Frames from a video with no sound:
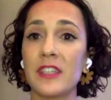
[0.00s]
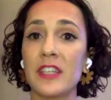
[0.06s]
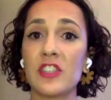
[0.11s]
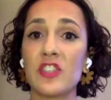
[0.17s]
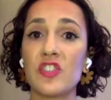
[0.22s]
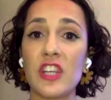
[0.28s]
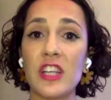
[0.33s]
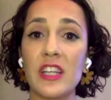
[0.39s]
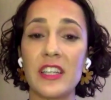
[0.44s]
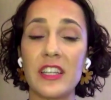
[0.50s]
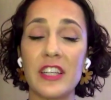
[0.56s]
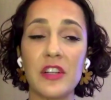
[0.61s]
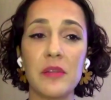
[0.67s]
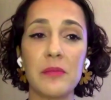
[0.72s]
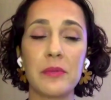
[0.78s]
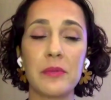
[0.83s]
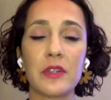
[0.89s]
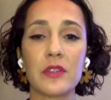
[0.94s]
the Jane
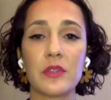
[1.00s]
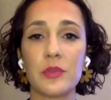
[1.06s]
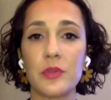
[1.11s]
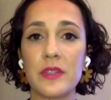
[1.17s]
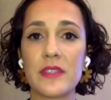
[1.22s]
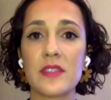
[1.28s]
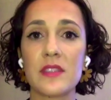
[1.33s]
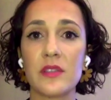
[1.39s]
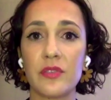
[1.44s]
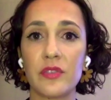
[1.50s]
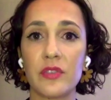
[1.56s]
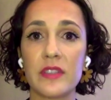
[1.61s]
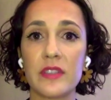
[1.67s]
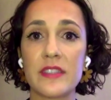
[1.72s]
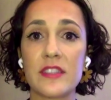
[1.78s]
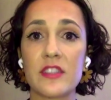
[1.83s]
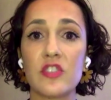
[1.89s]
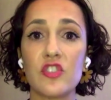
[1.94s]
Gilbert, who is the
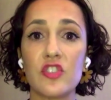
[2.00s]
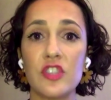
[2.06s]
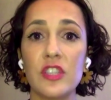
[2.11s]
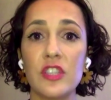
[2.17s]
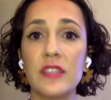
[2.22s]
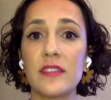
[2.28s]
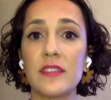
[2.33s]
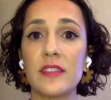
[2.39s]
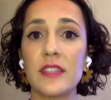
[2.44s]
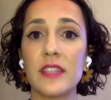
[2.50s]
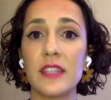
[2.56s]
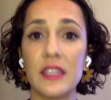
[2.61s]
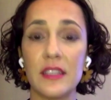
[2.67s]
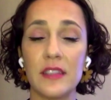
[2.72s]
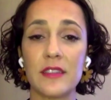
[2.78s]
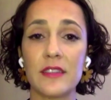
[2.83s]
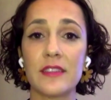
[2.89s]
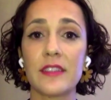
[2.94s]
first chief
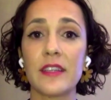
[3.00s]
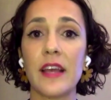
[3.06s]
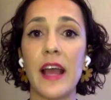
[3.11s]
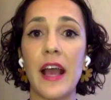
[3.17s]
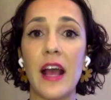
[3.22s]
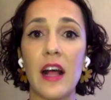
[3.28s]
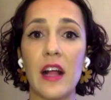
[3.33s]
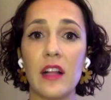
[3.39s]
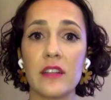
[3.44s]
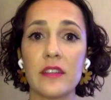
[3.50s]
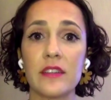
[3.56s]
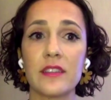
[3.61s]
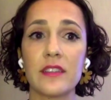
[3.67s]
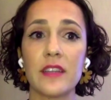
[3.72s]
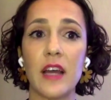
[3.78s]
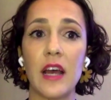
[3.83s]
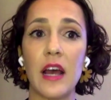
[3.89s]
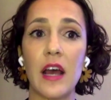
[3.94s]
heat
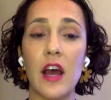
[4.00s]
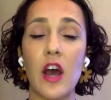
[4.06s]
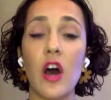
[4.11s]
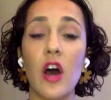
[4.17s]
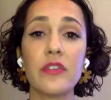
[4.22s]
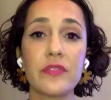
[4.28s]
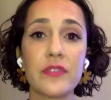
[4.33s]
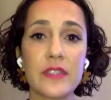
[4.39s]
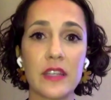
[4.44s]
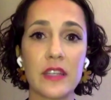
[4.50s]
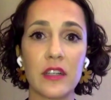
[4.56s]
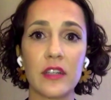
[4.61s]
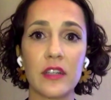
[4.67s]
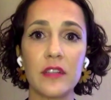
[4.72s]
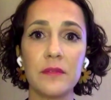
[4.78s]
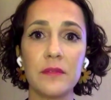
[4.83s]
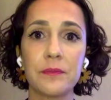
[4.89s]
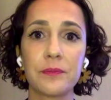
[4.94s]
health
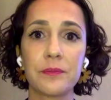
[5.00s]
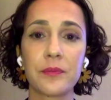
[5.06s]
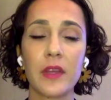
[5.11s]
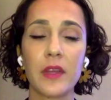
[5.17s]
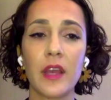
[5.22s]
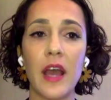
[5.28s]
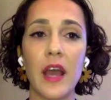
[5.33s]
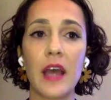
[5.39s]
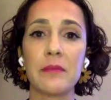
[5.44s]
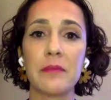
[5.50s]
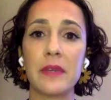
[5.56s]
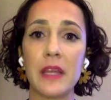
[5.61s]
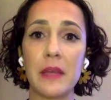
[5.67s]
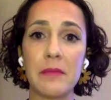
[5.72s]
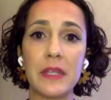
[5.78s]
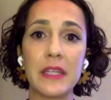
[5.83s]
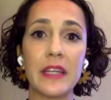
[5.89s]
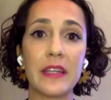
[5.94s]
officer at
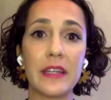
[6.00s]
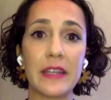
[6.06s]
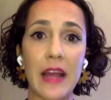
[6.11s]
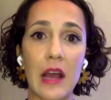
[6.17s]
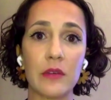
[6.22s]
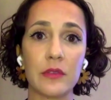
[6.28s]
Miami-Dade